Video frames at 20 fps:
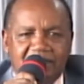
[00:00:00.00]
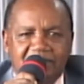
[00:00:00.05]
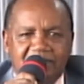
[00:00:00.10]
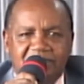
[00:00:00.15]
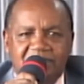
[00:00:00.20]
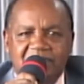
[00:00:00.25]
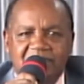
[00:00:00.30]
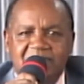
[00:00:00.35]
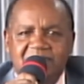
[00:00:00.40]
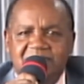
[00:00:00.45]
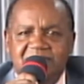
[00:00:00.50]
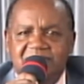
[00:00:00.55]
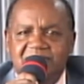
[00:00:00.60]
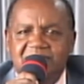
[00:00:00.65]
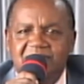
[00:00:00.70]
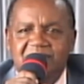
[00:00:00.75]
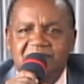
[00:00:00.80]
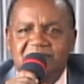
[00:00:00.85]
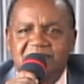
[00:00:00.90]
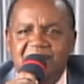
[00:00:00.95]
These
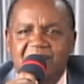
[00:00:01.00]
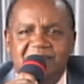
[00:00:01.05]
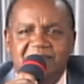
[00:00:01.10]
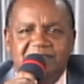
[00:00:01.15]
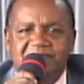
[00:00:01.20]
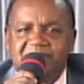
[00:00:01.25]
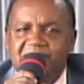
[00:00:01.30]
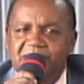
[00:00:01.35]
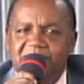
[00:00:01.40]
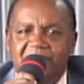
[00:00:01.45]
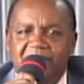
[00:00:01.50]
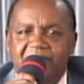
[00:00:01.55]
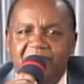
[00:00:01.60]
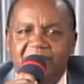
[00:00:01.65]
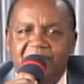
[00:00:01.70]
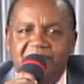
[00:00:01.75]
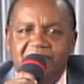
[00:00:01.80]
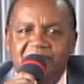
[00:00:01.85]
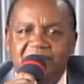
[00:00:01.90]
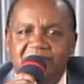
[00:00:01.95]
things are
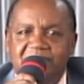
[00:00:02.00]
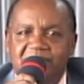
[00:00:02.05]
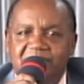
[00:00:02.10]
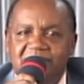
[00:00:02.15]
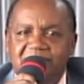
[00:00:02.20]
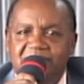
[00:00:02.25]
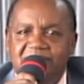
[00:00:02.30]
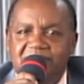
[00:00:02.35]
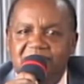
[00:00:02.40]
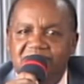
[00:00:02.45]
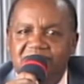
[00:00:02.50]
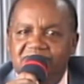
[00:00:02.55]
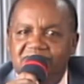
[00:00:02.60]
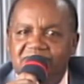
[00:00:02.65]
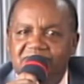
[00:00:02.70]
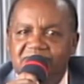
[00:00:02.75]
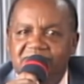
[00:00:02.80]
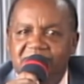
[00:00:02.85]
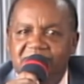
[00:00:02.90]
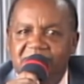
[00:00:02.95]
temporary.
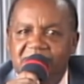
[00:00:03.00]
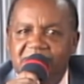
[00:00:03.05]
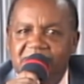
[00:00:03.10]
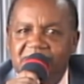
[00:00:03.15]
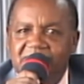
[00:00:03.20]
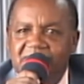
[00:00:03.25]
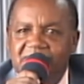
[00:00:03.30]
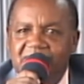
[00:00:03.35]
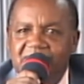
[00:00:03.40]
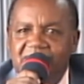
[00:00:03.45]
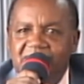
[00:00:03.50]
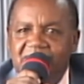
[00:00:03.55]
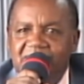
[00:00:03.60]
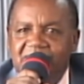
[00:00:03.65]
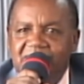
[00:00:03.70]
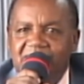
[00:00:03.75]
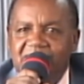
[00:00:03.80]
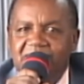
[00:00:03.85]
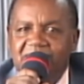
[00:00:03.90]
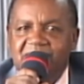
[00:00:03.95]

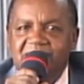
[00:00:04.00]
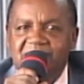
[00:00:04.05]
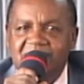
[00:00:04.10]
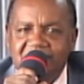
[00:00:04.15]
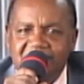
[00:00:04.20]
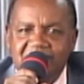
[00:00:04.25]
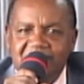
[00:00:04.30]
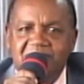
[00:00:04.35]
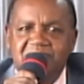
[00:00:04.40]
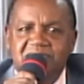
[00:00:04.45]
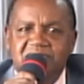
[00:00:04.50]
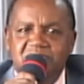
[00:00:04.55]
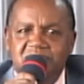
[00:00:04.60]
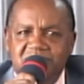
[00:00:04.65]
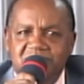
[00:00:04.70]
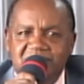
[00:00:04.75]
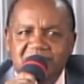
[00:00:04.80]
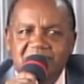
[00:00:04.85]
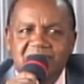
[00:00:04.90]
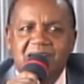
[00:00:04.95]
These things you
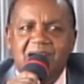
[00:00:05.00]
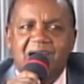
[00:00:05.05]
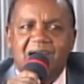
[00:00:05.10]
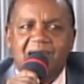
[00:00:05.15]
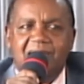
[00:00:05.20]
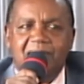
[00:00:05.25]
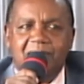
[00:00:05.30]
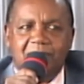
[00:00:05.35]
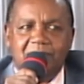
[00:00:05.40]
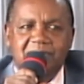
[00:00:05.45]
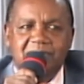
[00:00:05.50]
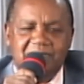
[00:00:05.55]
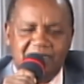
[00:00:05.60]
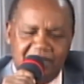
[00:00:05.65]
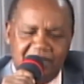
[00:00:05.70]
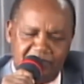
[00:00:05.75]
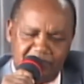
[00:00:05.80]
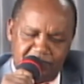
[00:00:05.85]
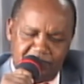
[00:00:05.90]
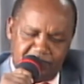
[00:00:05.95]
see are
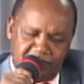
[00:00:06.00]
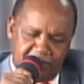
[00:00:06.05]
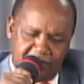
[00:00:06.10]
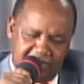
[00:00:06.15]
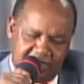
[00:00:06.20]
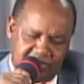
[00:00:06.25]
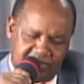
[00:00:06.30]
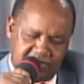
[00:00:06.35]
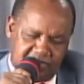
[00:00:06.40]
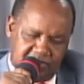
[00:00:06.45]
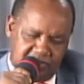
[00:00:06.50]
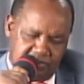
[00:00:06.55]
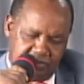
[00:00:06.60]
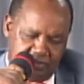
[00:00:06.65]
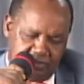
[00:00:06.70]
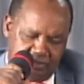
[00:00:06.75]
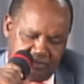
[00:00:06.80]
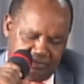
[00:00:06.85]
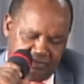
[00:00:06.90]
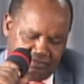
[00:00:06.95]
only for a season.